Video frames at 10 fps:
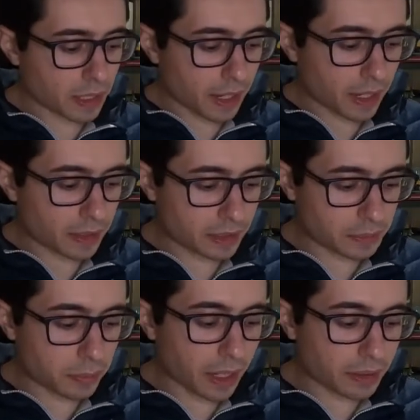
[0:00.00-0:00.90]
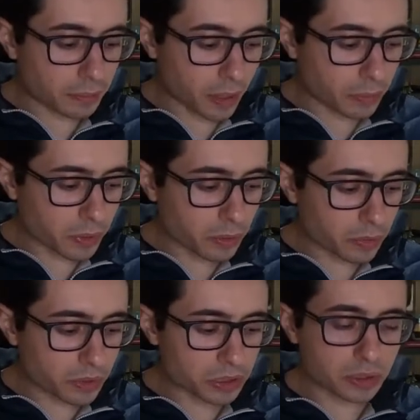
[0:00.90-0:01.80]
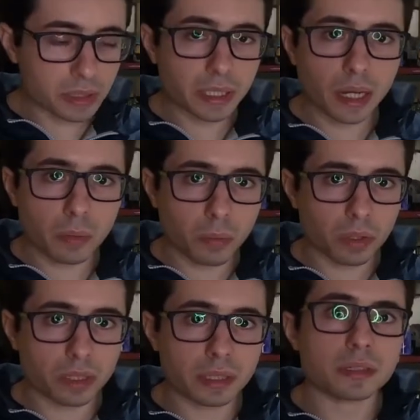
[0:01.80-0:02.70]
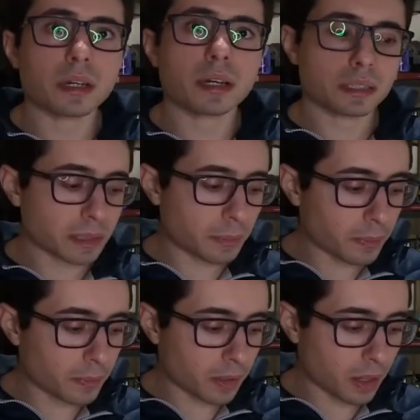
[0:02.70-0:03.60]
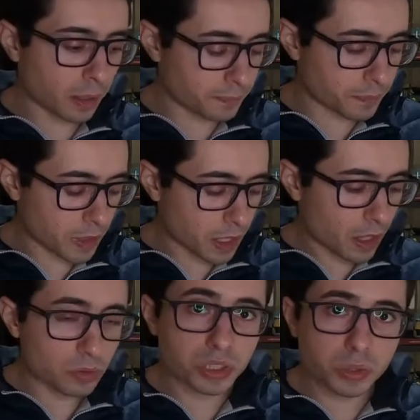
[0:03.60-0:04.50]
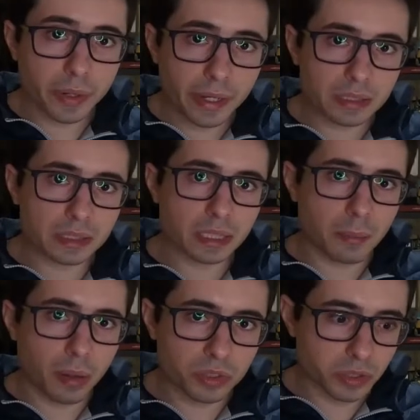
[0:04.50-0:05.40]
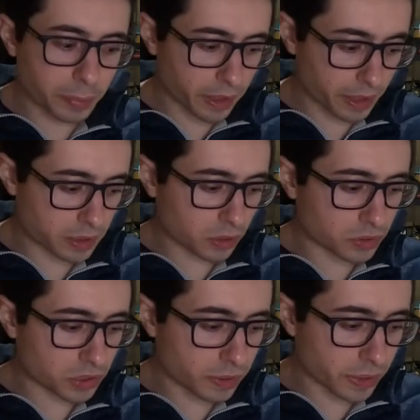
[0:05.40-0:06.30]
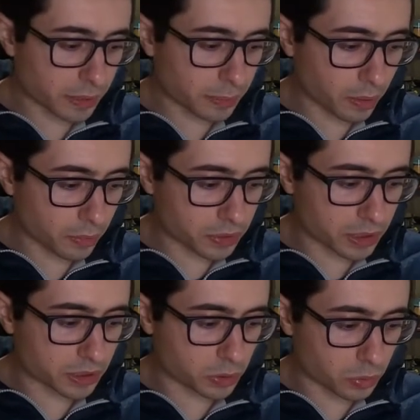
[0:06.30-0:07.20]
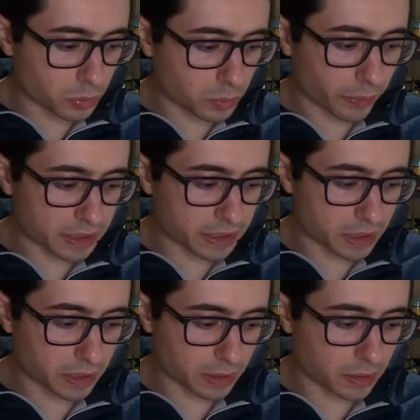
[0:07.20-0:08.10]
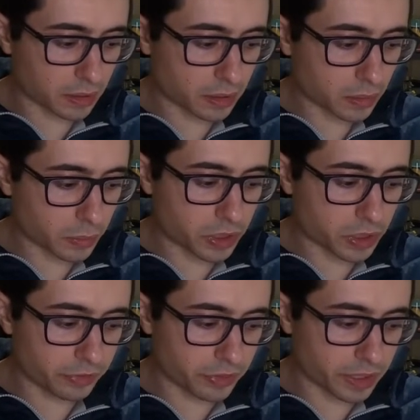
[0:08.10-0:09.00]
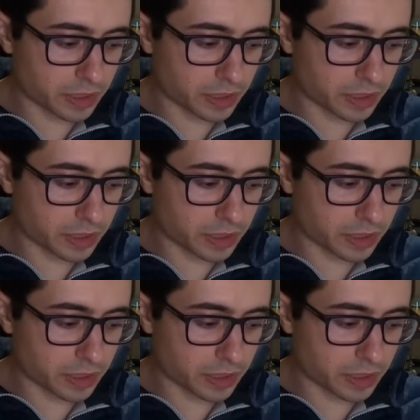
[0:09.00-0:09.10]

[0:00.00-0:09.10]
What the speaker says: And these boundary conditions, they are what? They are some constraints about space, constraints about these 2 points here, which are fixed.